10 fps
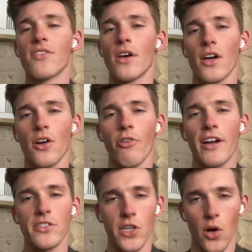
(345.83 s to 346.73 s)
the
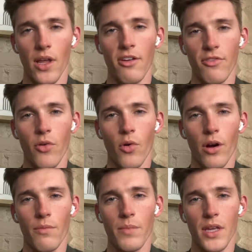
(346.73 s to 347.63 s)
correct zoning for
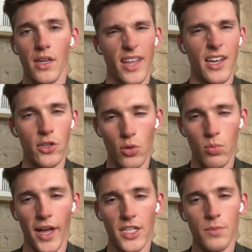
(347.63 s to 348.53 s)
being like a
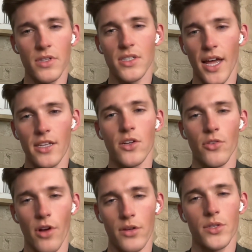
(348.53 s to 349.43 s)
duplex per se, zoned
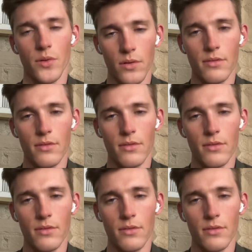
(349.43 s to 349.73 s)
R2?